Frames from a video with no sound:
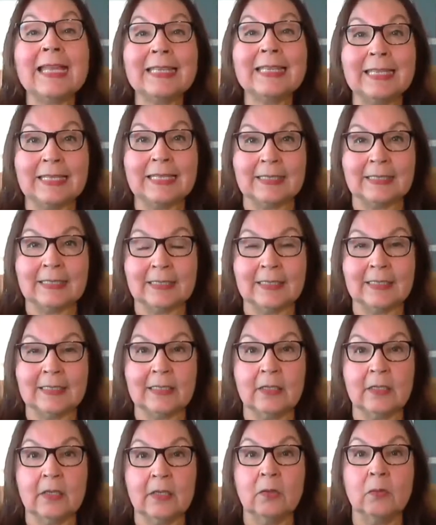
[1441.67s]
this
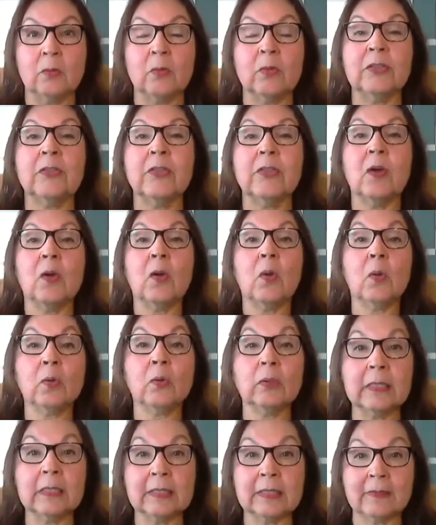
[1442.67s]
with the
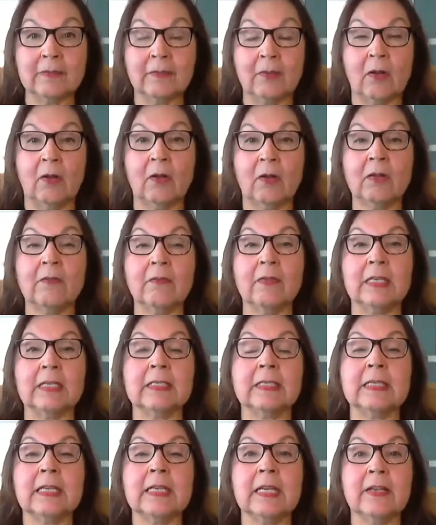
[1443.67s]
wholeness of all of
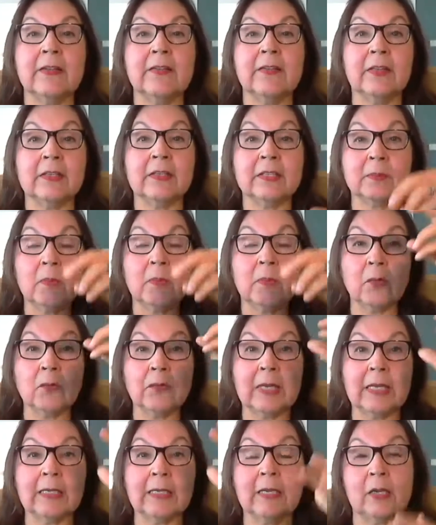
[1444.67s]
this, the smoke
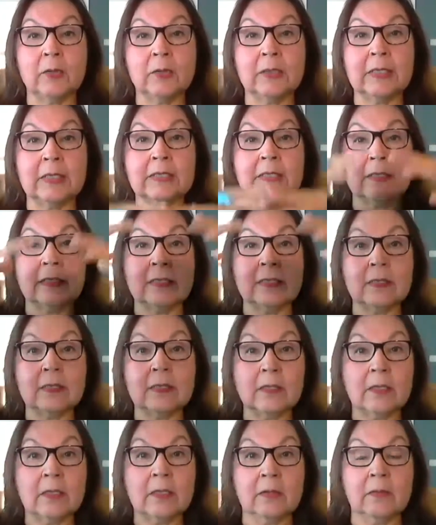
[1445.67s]
that goes is the
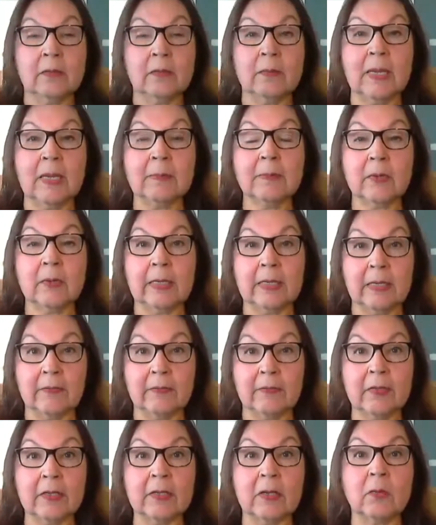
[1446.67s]
remembering
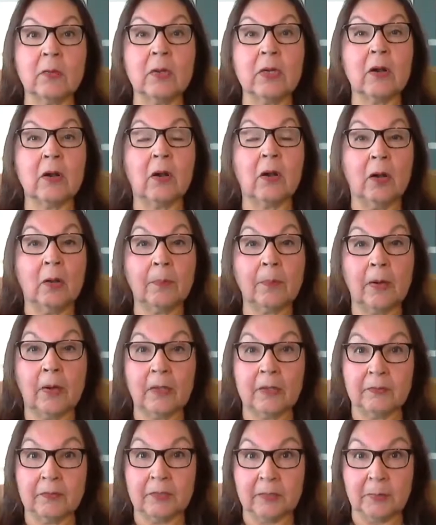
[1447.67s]
of that we're all
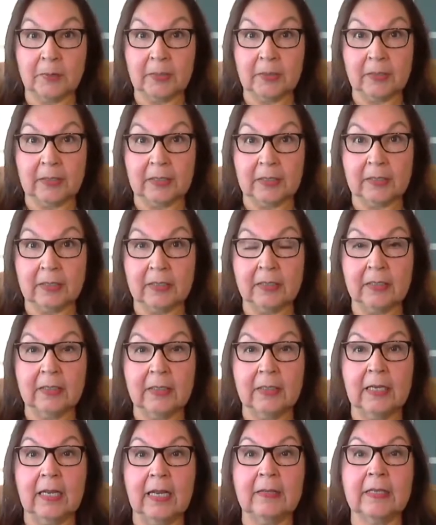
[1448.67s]
part of spirit
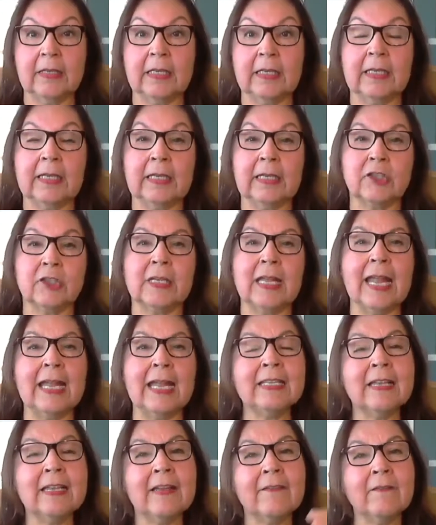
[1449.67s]
and the connection.
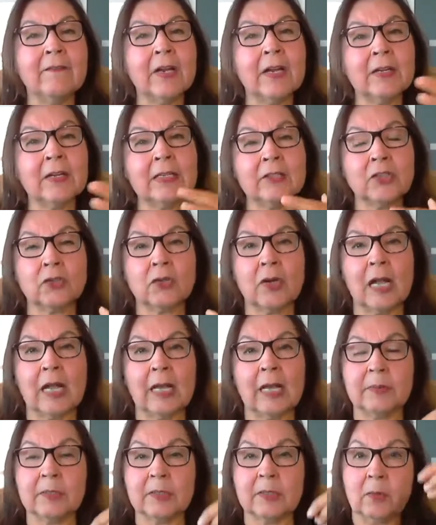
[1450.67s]
And various
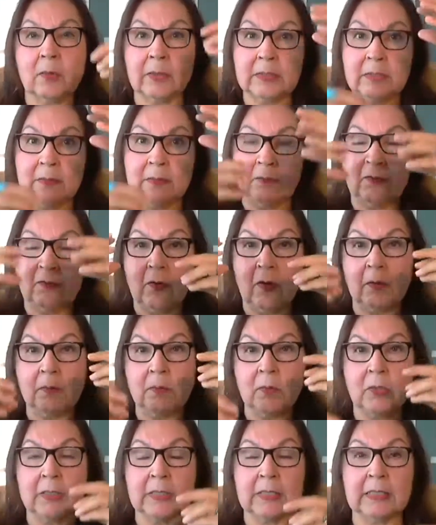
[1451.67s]
tribes go into far
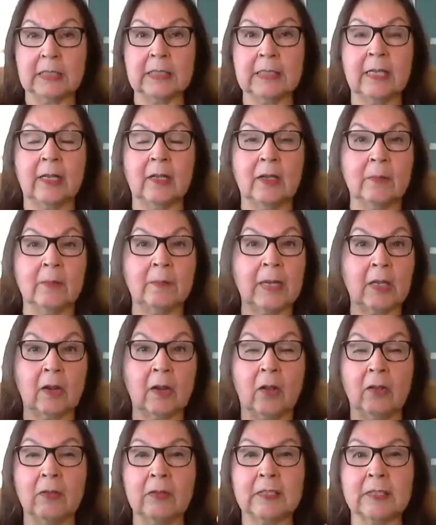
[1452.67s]
more detail about
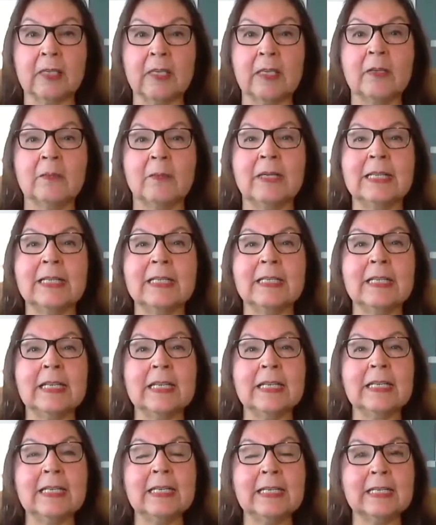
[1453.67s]
all this, but it
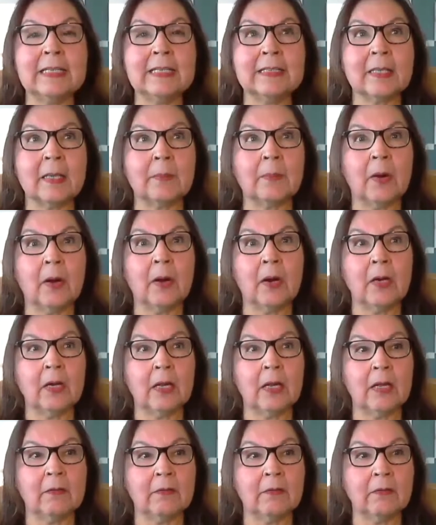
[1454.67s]
is a part
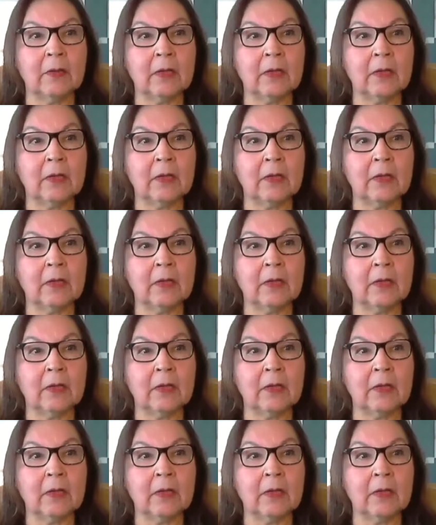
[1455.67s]
of